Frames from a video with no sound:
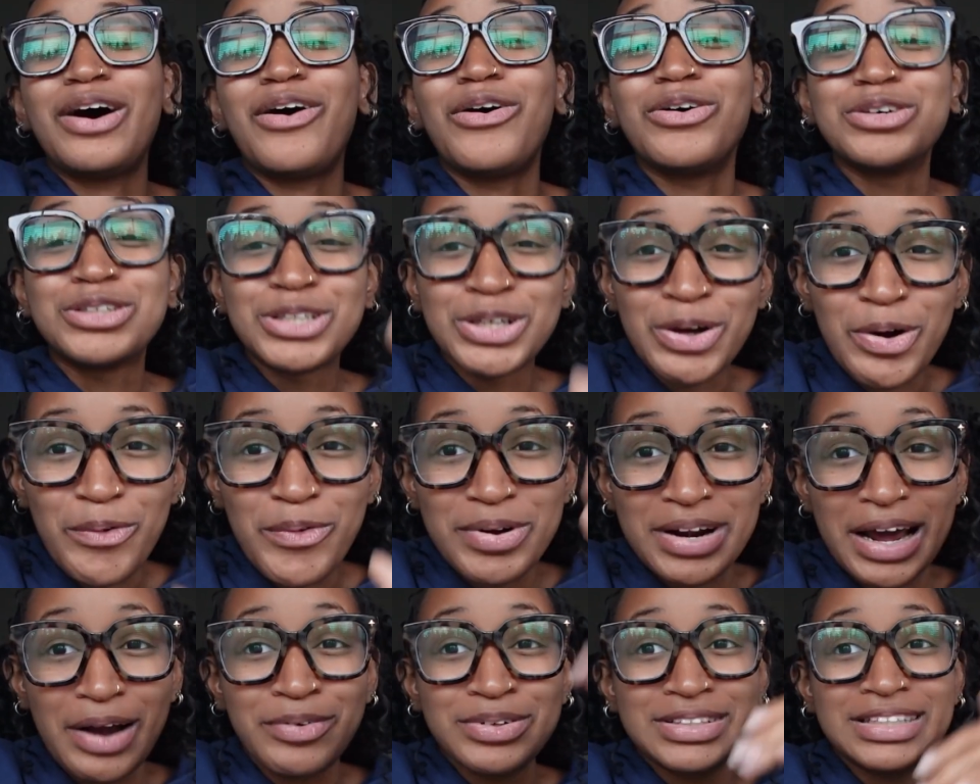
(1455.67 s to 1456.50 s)
Also, when
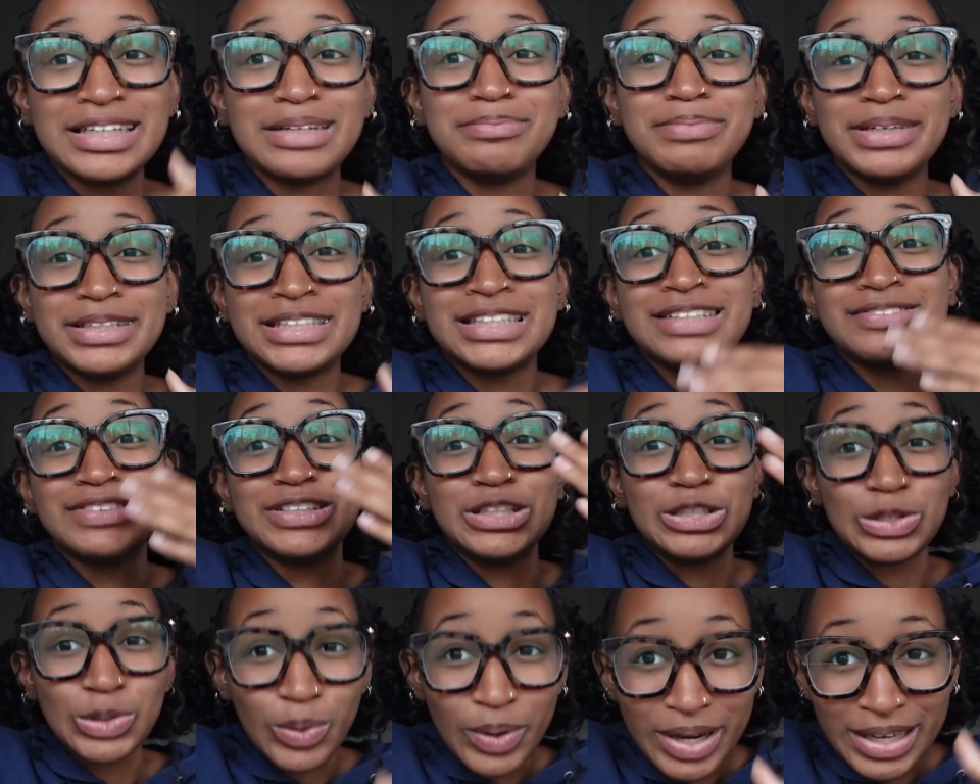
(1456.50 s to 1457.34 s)
I was in the midst of
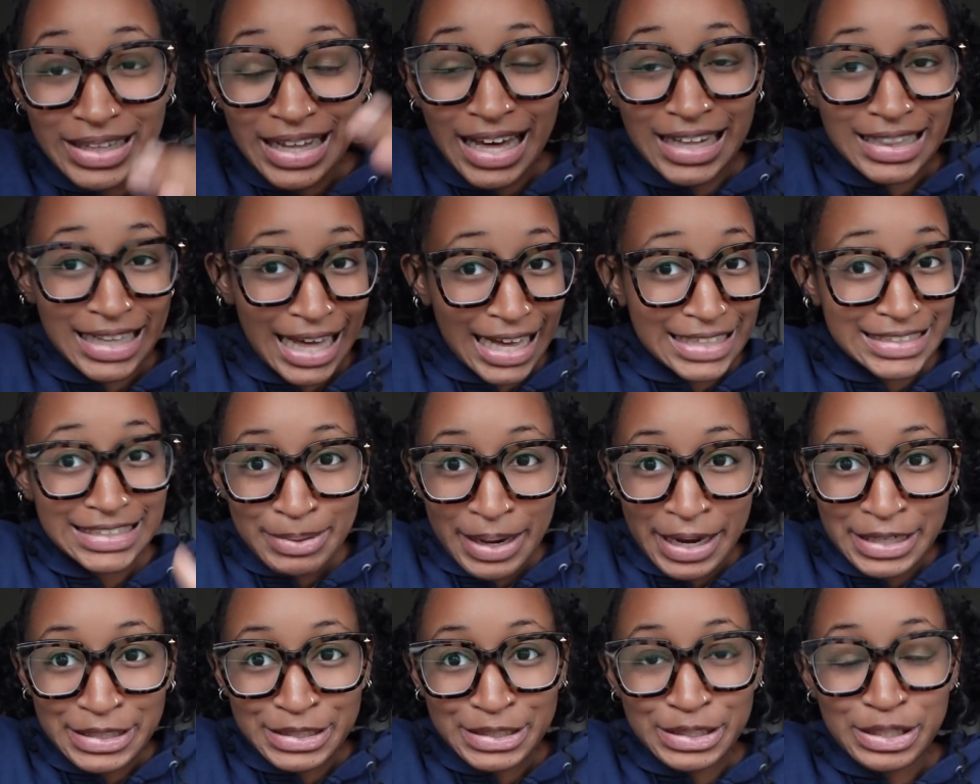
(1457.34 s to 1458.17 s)
enjoying that last
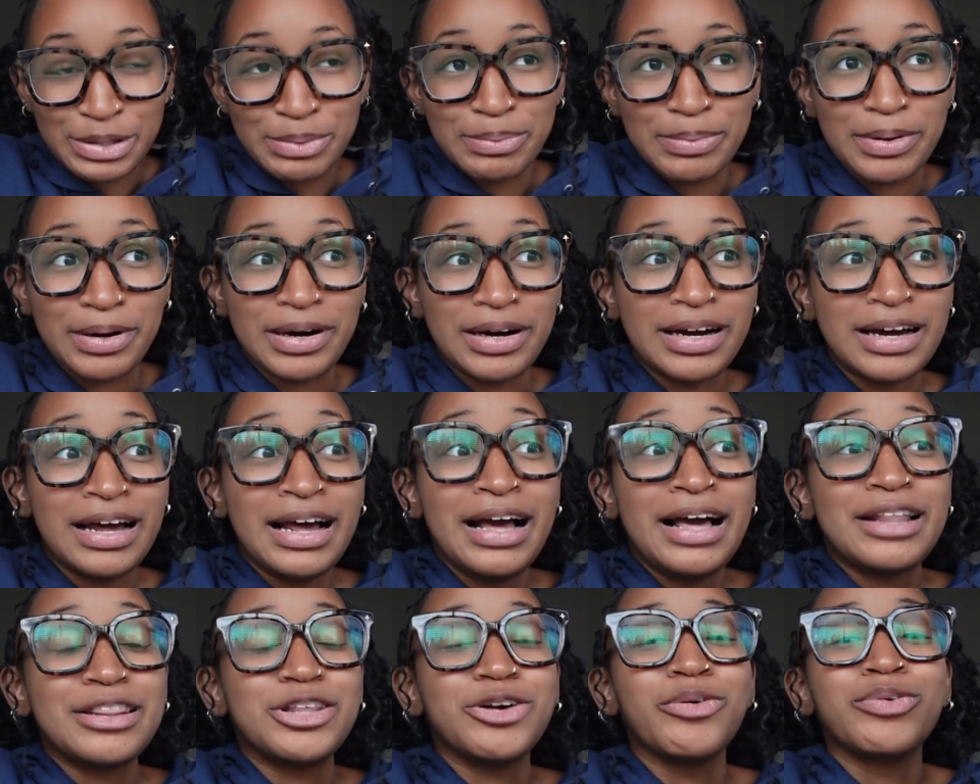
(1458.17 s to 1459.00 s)
pages of the book,
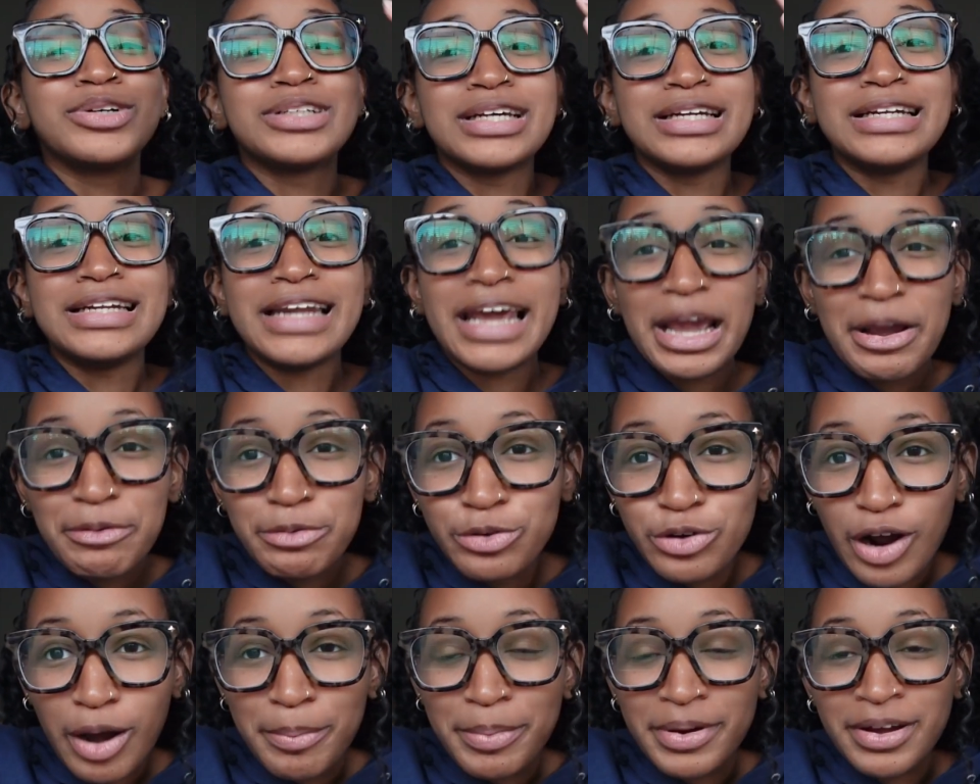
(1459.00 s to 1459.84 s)
there was a name
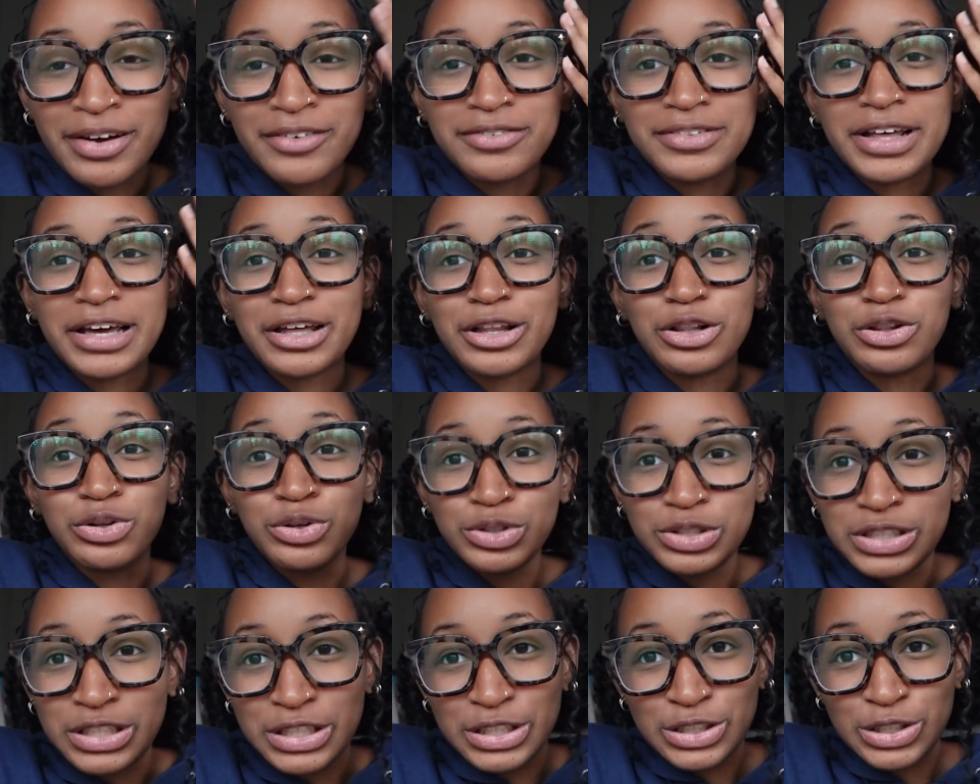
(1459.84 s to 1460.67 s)
dropping of like
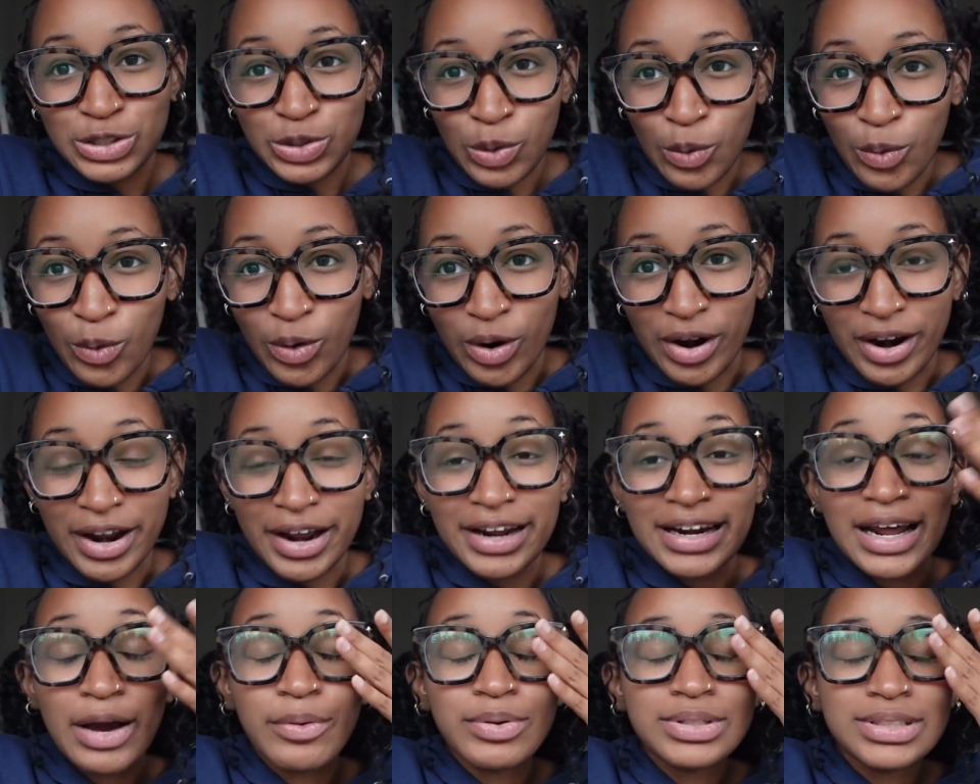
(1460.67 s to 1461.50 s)
Lucy's score, and
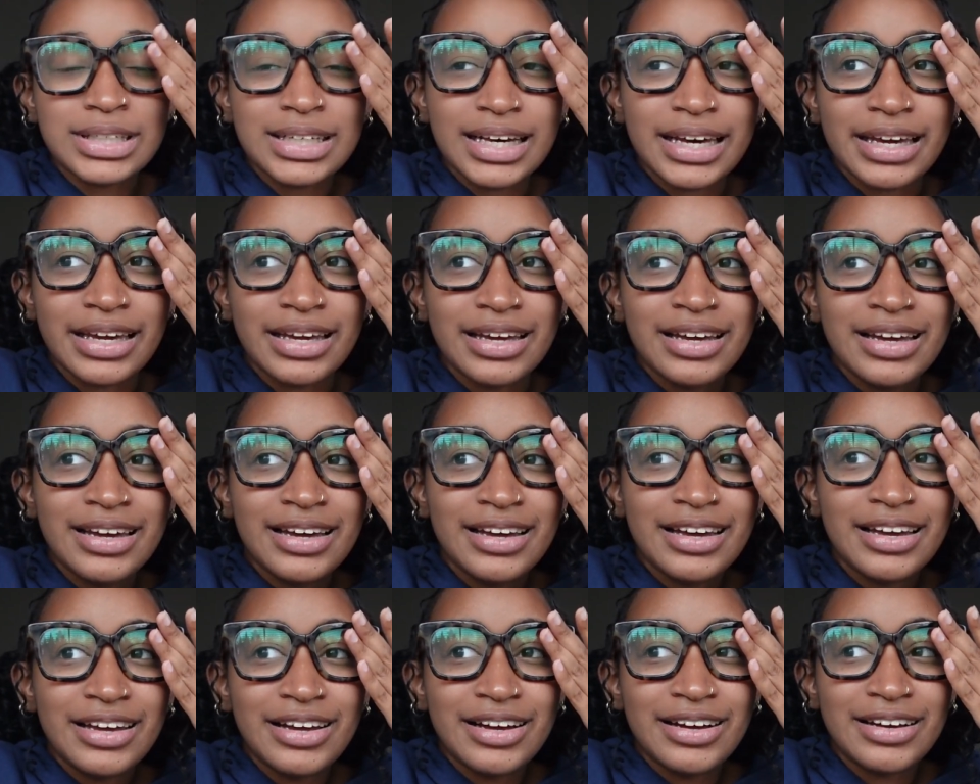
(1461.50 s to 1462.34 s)
I was like,
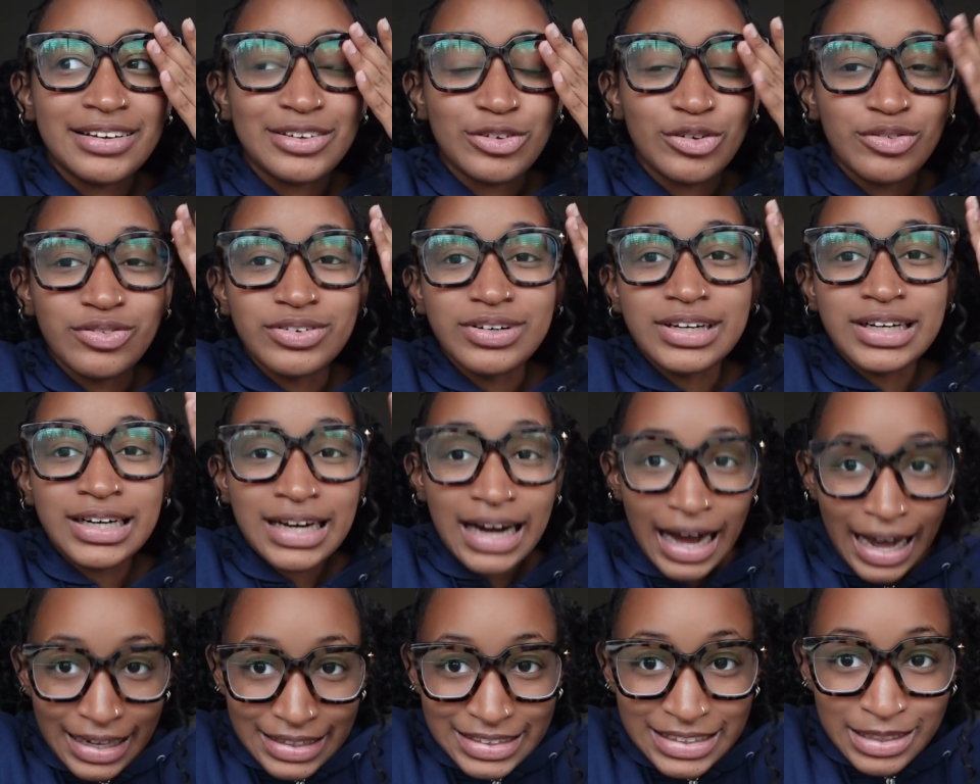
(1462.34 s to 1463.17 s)
you've
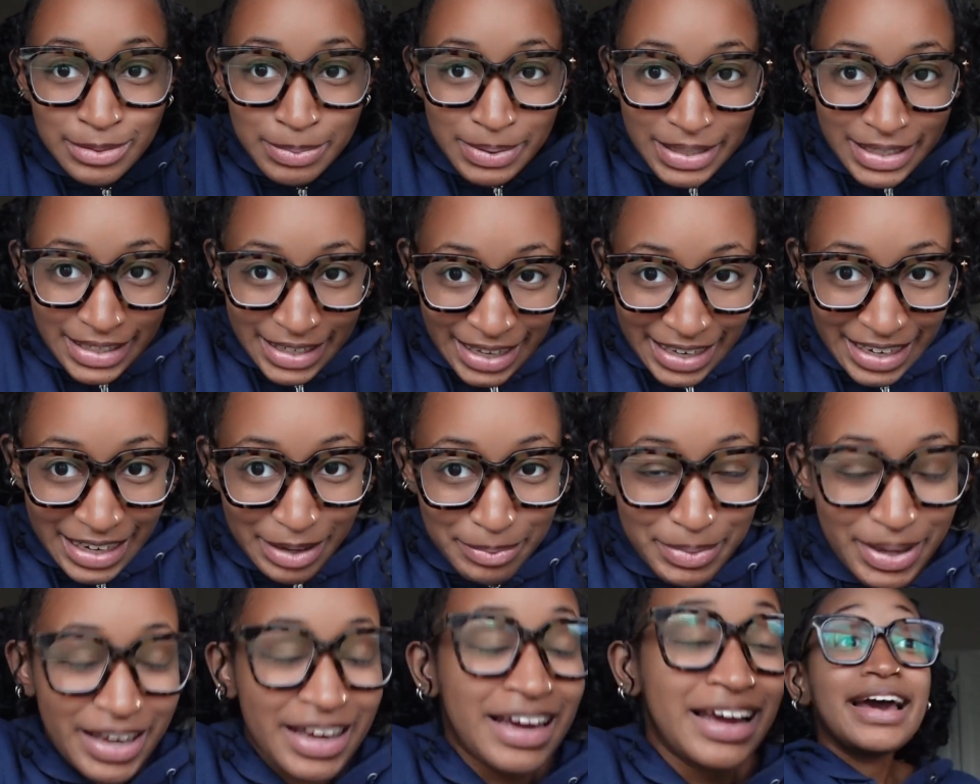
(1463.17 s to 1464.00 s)
got to be kidding me.